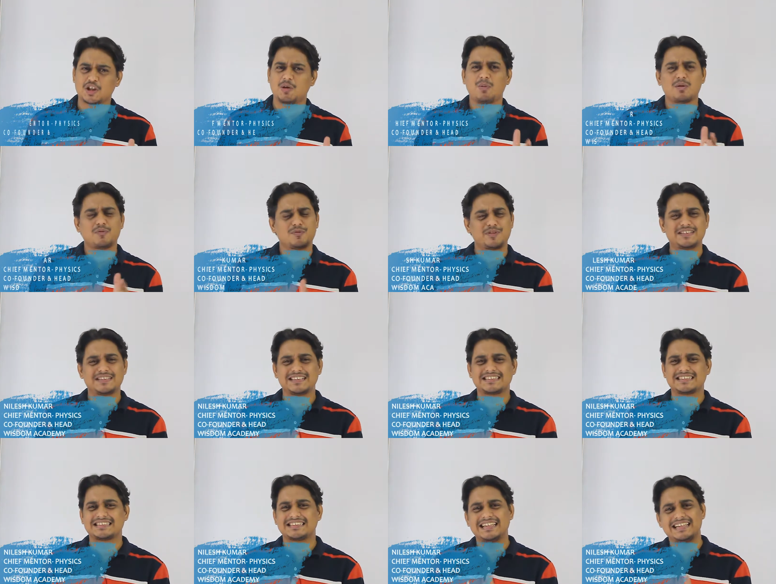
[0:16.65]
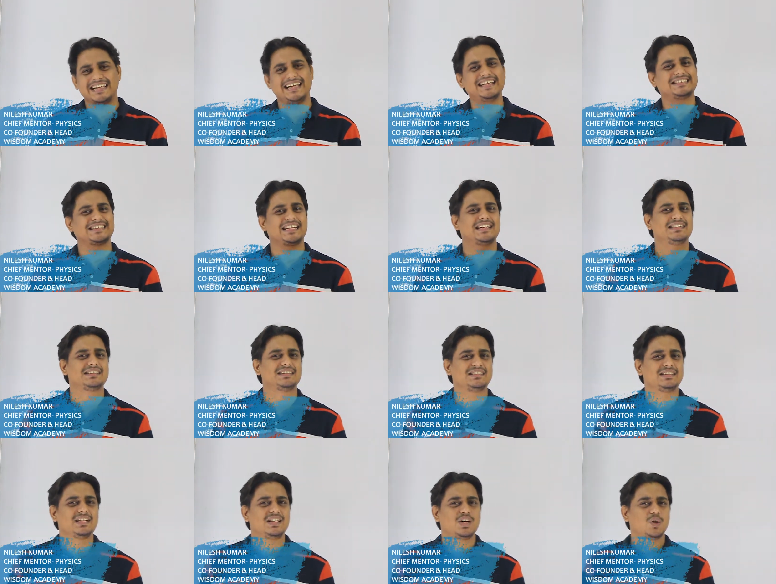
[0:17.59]
about physics till 8th
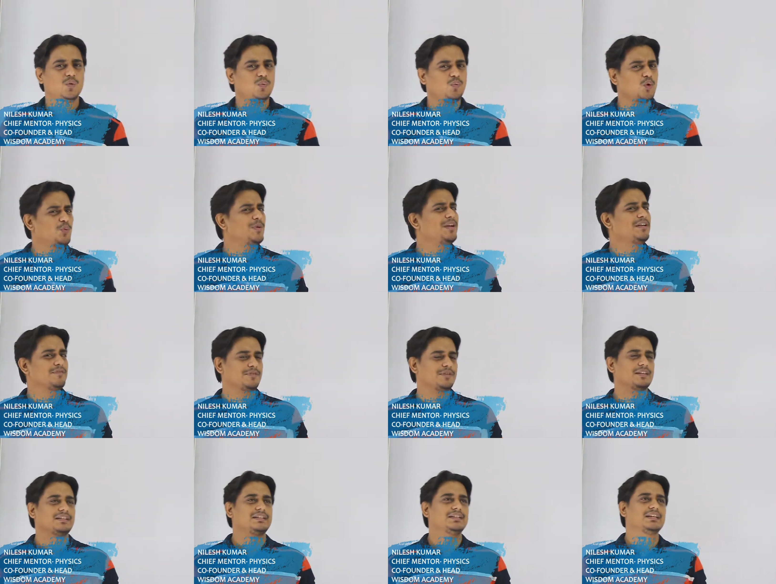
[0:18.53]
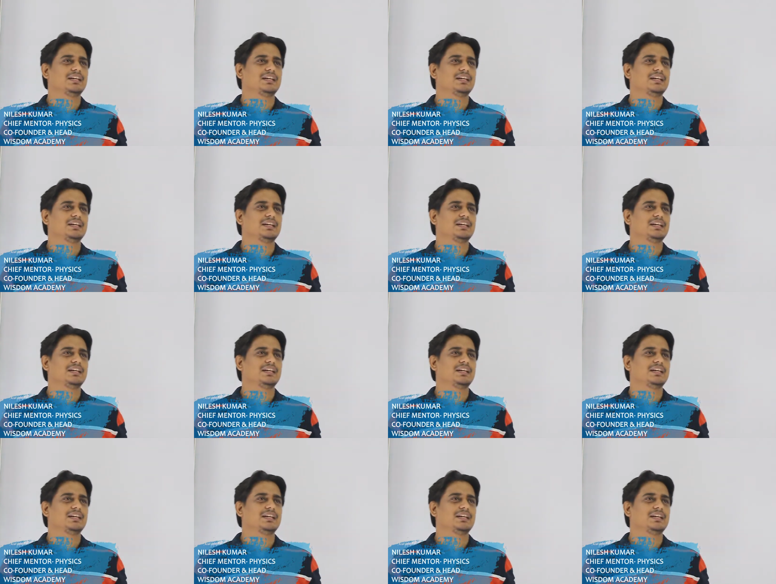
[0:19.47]
standard would be different.